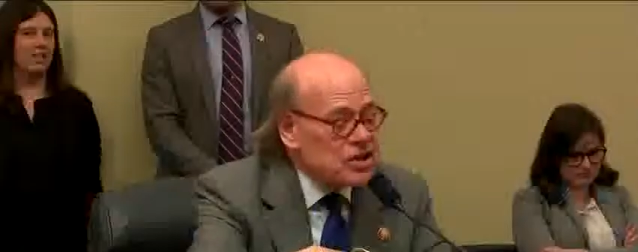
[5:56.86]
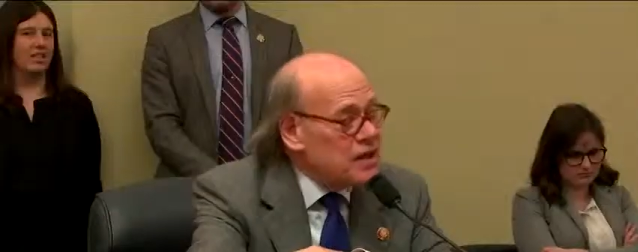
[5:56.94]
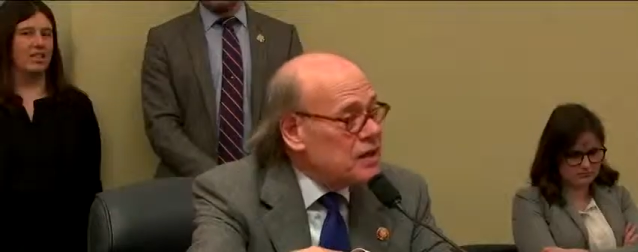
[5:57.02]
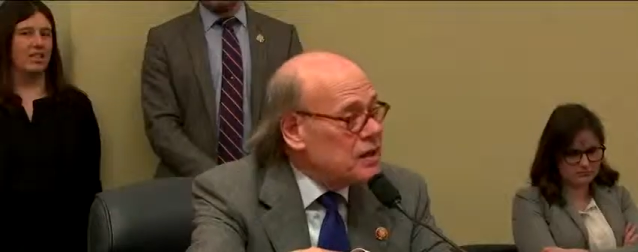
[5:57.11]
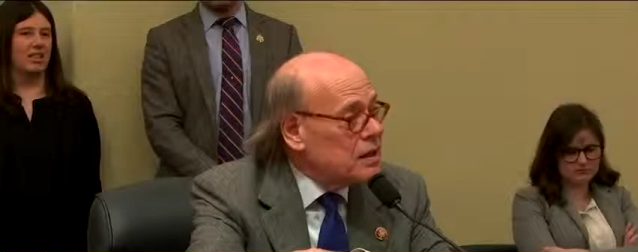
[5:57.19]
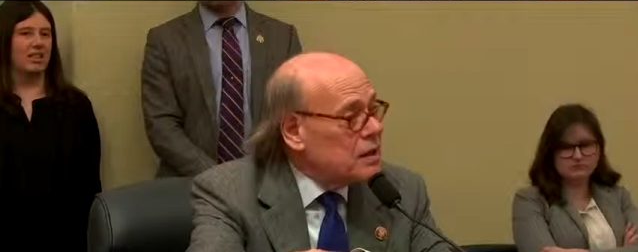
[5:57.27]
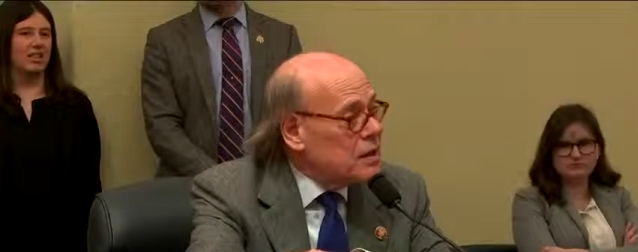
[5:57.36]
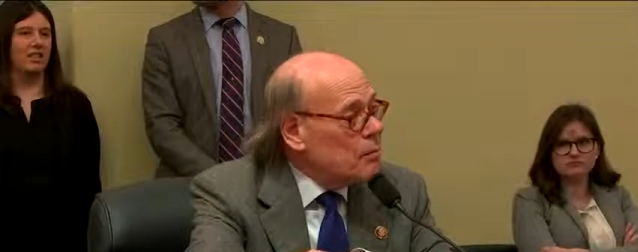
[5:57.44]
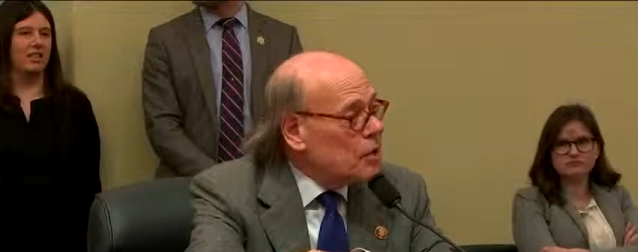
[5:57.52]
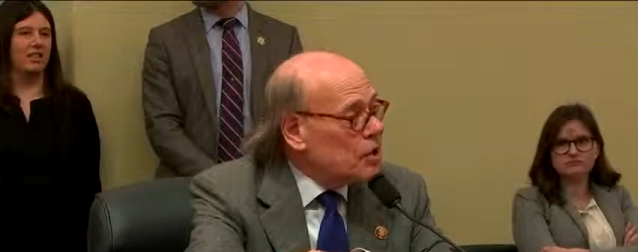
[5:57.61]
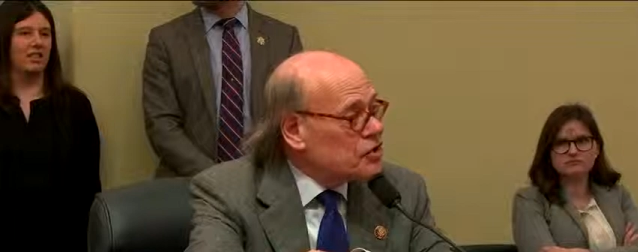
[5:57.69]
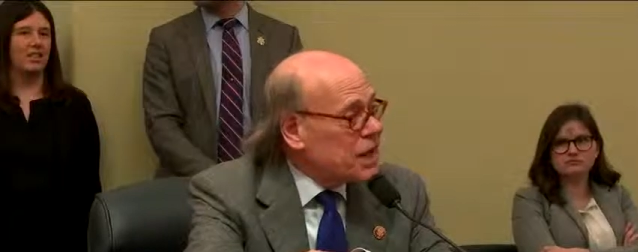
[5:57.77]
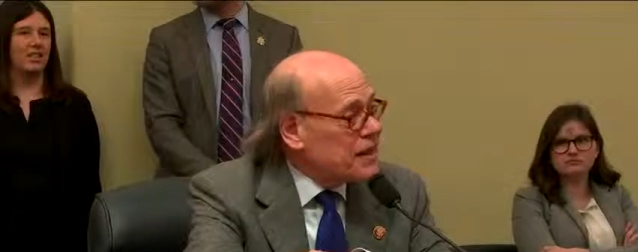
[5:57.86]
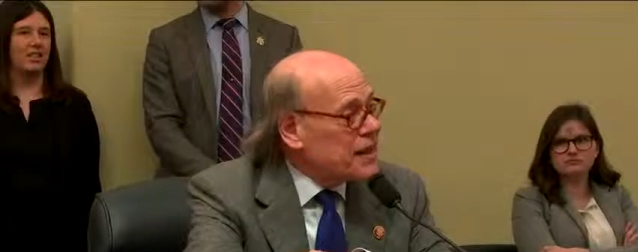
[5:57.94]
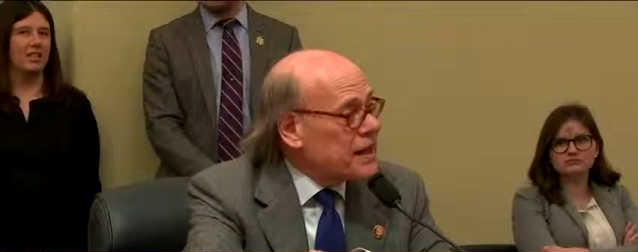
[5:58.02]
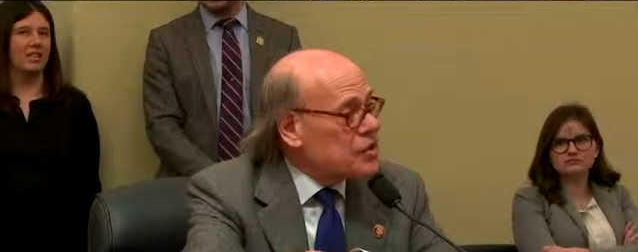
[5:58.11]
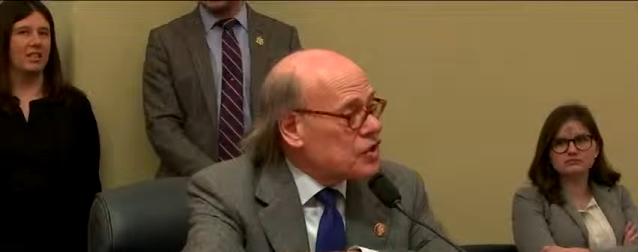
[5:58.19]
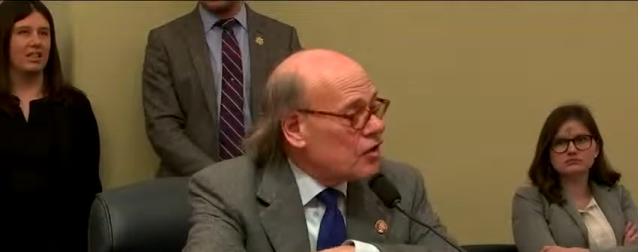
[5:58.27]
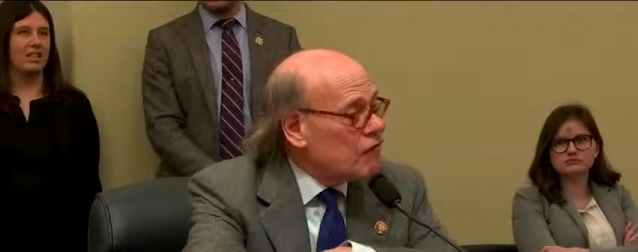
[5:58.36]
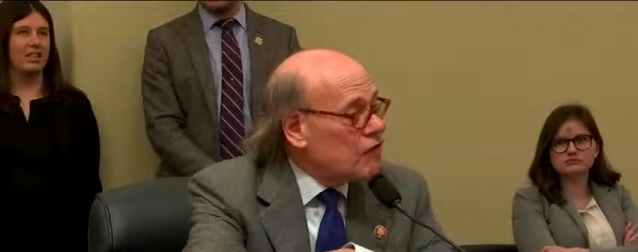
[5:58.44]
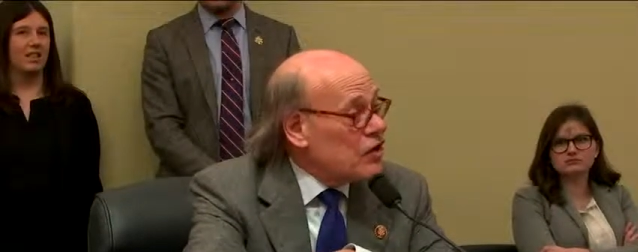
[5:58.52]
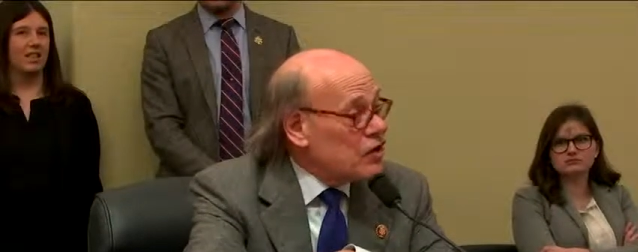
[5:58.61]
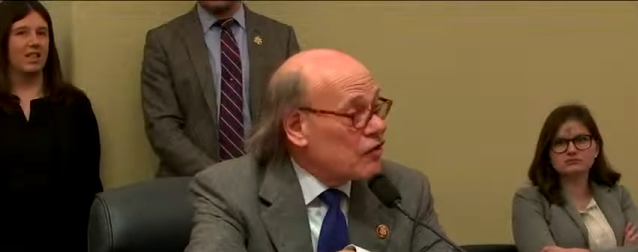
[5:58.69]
Speaker 1: am indeed because I think it's our,